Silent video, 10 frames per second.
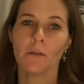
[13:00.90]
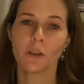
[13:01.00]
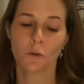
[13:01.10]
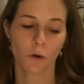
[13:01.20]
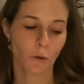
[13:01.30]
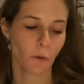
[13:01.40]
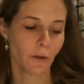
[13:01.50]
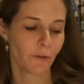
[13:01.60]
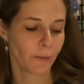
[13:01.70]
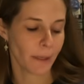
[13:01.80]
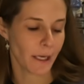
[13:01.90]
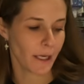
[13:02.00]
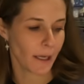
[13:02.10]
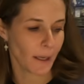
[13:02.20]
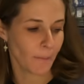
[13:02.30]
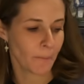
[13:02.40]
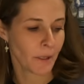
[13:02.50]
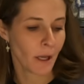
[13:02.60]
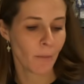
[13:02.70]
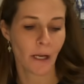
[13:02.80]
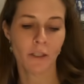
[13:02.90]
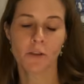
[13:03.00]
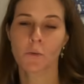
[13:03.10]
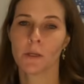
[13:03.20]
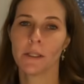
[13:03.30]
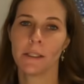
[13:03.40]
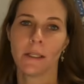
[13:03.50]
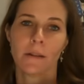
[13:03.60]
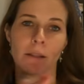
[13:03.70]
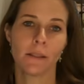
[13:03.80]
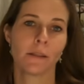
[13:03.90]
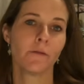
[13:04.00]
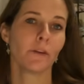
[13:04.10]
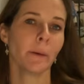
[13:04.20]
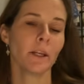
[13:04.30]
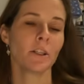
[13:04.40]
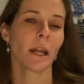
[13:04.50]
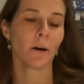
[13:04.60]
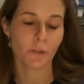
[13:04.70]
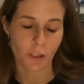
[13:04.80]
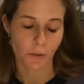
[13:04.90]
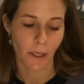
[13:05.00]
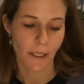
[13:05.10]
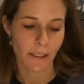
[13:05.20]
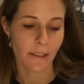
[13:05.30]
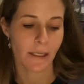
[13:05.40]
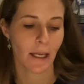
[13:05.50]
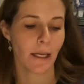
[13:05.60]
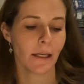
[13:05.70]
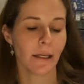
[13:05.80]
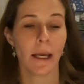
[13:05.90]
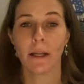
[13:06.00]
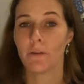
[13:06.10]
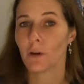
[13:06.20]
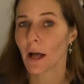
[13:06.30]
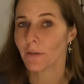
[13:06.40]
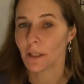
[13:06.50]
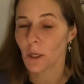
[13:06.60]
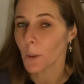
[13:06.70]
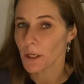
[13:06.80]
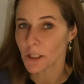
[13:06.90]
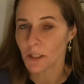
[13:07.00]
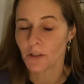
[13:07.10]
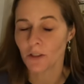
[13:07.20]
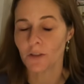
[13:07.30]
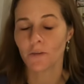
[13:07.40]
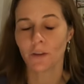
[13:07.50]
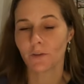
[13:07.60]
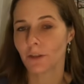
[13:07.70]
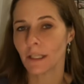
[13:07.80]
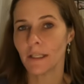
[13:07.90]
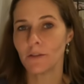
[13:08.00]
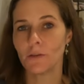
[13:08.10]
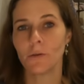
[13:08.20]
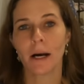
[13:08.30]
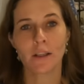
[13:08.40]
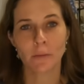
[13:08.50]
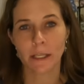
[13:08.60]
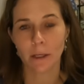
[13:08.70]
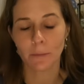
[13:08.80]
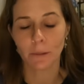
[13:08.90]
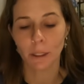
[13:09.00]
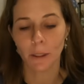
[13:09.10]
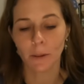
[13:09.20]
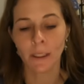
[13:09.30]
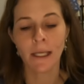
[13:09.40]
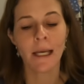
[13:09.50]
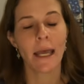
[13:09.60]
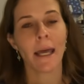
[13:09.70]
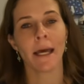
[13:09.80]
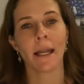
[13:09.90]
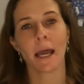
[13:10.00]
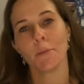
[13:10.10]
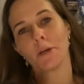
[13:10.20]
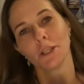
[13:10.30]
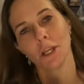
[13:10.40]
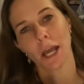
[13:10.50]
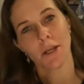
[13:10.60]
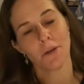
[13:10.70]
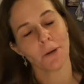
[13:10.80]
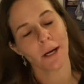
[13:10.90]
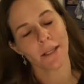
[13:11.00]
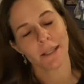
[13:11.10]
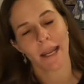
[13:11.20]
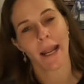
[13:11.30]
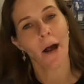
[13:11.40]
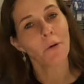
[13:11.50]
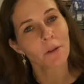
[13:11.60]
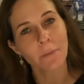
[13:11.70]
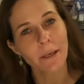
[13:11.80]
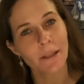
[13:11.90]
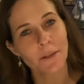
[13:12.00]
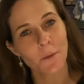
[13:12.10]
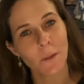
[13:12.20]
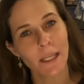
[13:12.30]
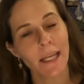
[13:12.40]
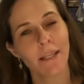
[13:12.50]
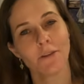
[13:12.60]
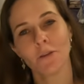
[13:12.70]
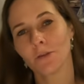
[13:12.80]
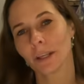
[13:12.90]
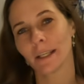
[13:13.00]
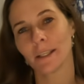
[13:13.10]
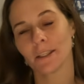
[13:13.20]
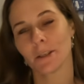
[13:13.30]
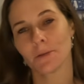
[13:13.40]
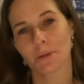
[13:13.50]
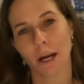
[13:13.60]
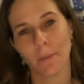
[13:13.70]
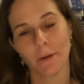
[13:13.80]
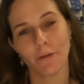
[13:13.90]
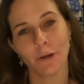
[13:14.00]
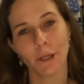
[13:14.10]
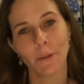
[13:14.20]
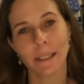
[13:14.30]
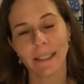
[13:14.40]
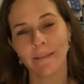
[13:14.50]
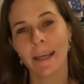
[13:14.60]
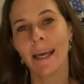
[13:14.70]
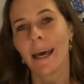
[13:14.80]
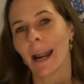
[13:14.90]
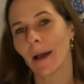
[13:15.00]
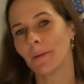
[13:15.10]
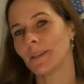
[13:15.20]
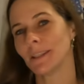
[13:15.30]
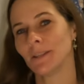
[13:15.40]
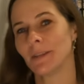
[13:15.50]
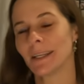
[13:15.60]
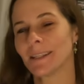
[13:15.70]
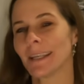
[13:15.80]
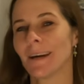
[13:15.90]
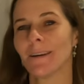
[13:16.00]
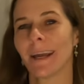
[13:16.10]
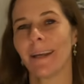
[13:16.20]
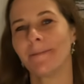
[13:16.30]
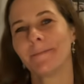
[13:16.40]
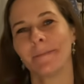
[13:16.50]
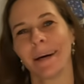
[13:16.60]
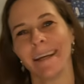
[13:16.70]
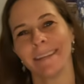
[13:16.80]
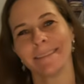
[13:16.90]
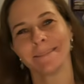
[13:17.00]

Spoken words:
of a shorter one for me, but I just wanted to get this information out to you guys. And again, if you have any questions, just feel free to ask me down below, and I appreciate you guys hanging out with me this week. And don't forget to subscribe before you leave, and I will see you next Saturday. Bye.